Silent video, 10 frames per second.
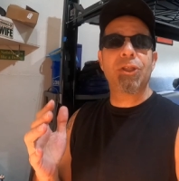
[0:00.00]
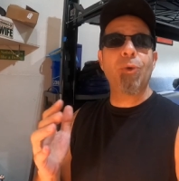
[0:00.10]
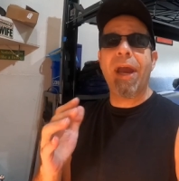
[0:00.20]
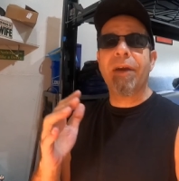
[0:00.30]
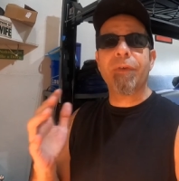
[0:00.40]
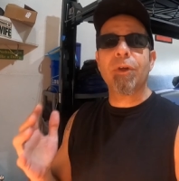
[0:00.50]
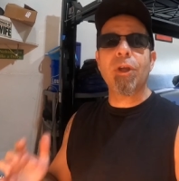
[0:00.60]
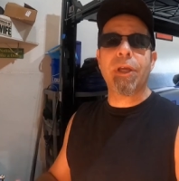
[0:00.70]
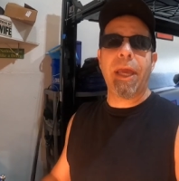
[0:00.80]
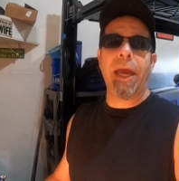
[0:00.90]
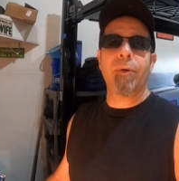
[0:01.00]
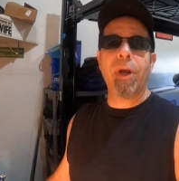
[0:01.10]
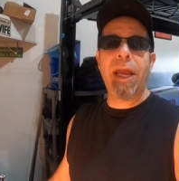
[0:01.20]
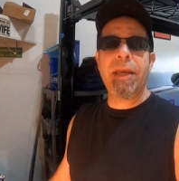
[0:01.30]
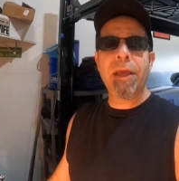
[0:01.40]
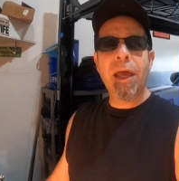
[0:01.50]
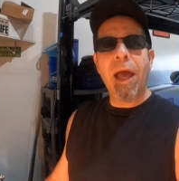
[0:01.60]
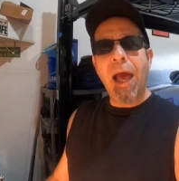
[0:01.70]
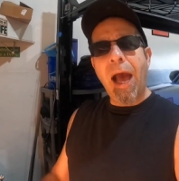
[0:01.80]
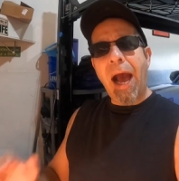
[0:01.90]
that you ever look at, right?
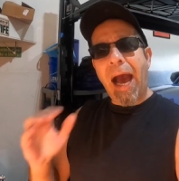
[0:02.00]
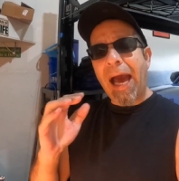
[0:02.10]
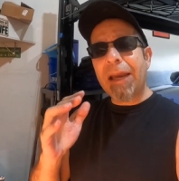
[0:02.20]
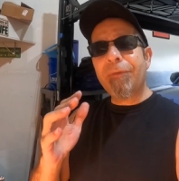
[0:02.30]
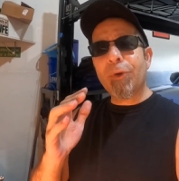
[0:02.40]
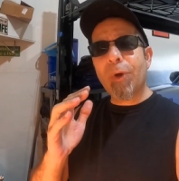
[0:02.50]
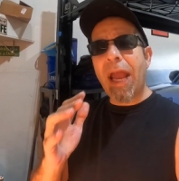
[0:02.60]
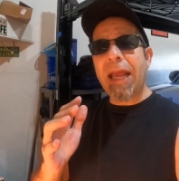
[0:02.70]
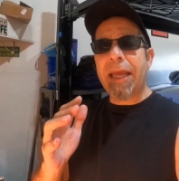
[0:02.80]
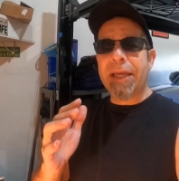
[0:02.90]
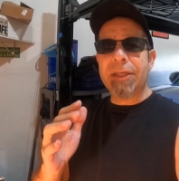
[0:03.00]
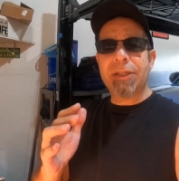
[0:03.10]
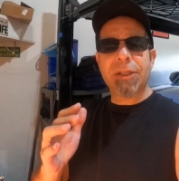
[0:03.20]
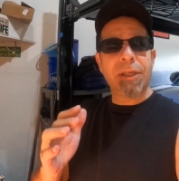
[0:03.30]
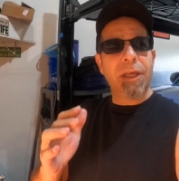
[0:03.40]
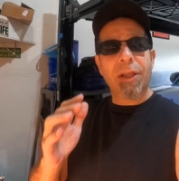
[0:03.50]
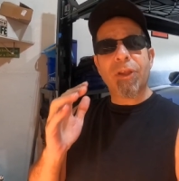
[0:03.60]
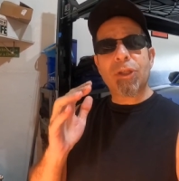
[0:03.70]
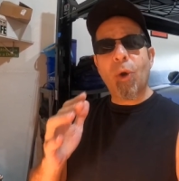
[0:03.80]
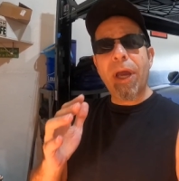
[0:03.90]
Out of the ratings,
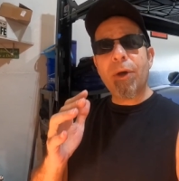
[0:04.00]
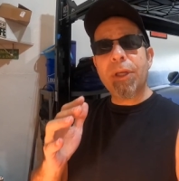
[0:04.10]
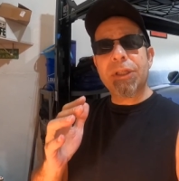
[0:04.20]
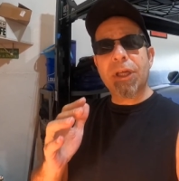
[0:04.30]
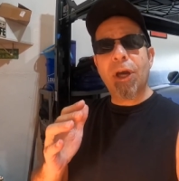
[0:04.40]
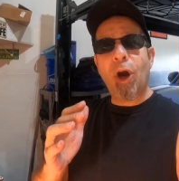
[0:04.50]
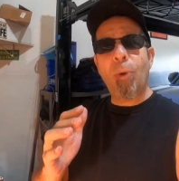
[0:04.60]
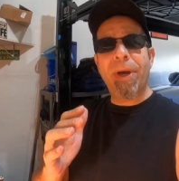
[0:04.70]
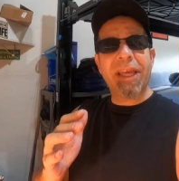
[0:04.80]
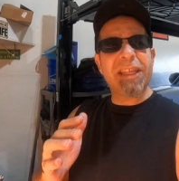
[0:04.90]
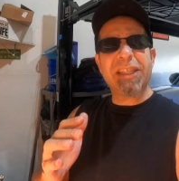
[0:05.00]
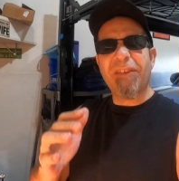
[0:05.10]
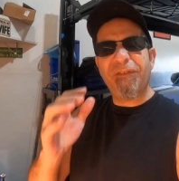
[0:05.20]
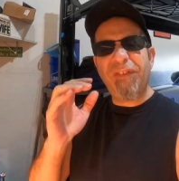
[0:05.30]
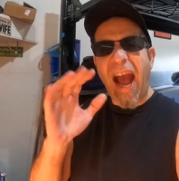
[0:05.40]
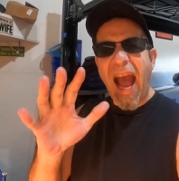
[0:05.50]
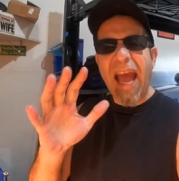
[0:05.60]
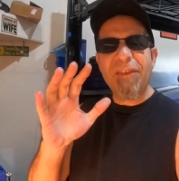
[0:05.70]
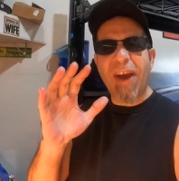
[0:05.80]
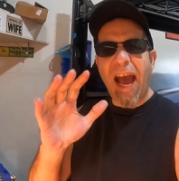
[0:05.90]
the Toyota Tacoma gets a
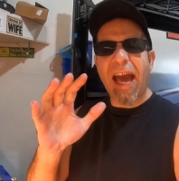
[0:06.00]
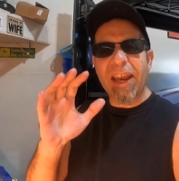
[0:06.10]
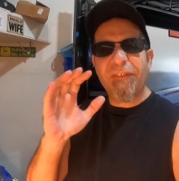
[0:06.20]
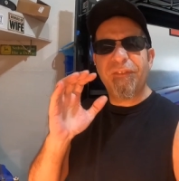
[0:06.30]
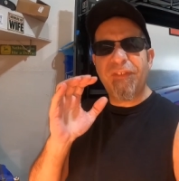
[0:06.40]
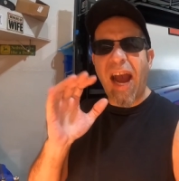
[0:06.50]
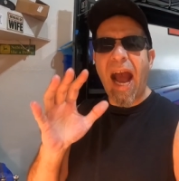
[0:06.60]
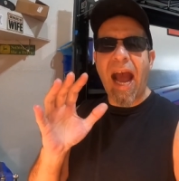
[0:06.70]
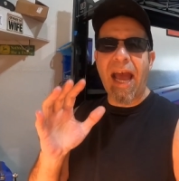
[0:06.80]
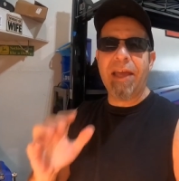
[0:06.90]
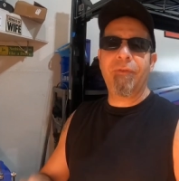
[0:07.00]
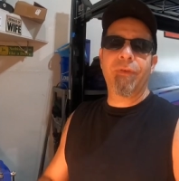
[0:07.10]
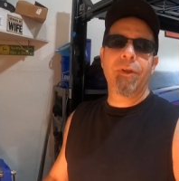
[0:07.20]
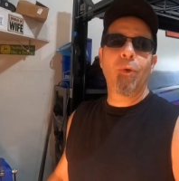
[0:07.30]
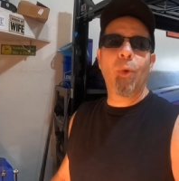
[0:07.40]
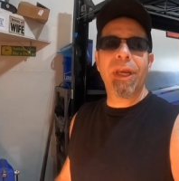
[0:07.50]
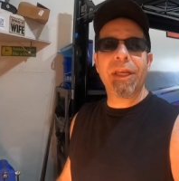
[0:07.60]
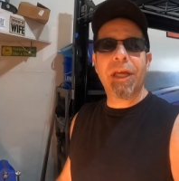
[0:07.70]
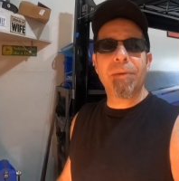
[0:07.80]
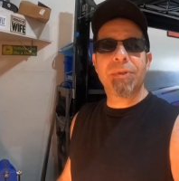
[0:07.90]
five out of five when
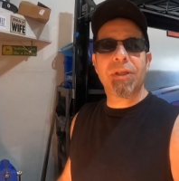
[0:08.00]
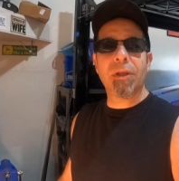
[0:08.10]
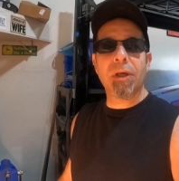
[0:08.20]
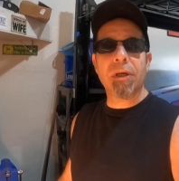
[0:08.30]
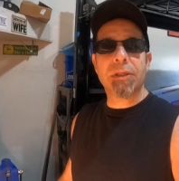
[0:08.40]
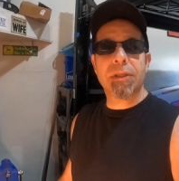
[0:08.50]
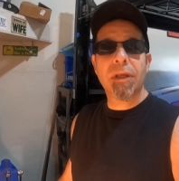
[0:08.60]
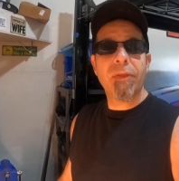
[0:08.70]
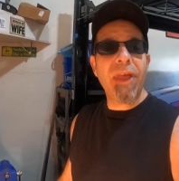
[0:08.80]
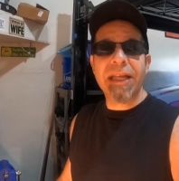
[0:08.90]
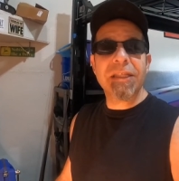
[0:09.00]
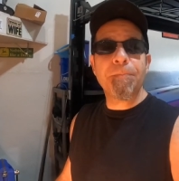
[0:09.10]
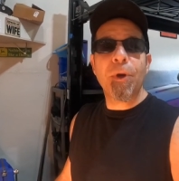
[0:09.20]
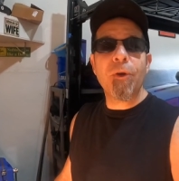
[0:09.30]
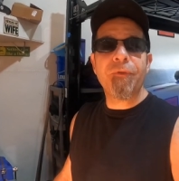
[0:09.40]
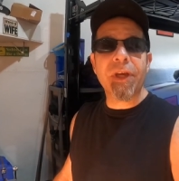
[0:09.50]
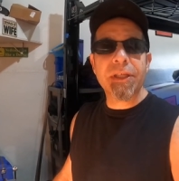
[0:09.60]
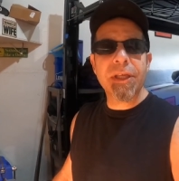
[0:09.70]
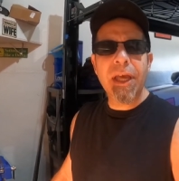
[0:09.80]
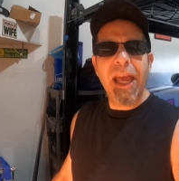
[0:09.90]
it comes to looks. That's
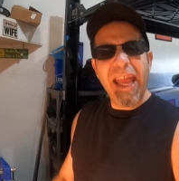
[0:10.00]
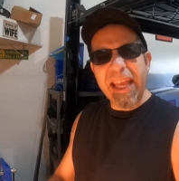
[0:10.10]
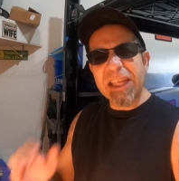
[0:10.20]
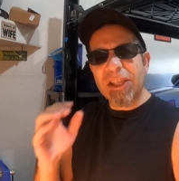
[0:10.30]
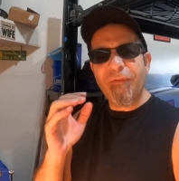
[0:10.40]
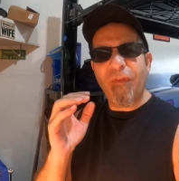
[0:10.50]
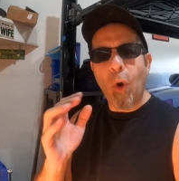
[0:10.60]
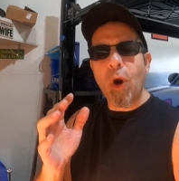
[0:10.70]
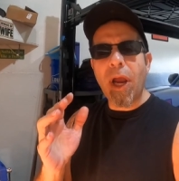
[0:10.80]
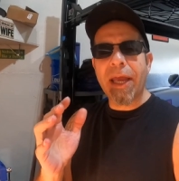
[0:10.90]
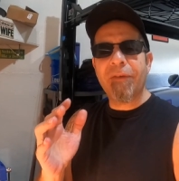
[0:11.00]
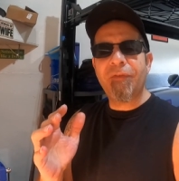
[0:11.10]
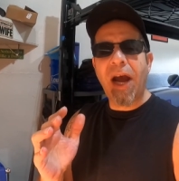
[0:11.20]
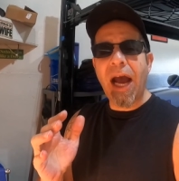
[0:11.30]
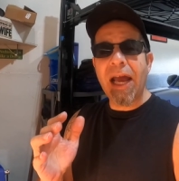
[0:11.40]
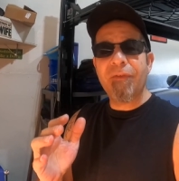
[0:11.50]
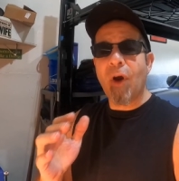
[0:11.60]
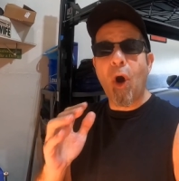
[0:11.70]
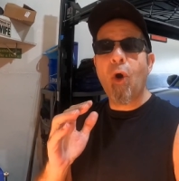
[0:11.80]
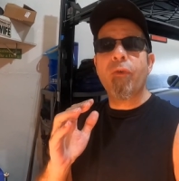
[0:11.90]
perfect. It gets a four out of five
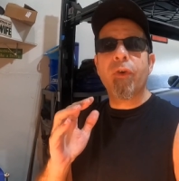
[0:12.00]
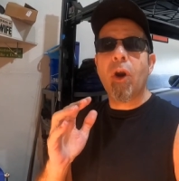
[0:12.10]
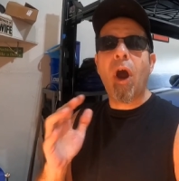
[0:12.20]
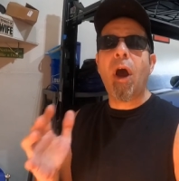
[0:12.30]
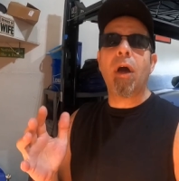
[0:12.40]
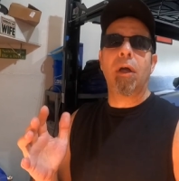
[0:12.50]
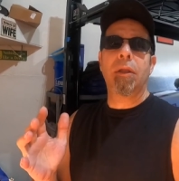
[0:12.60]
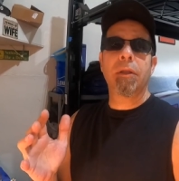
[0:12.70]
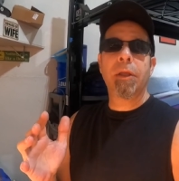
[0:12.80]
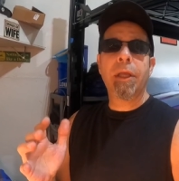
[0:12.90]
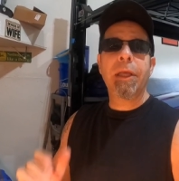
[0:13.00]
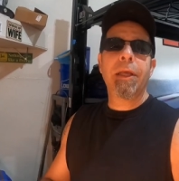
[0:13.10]
overall.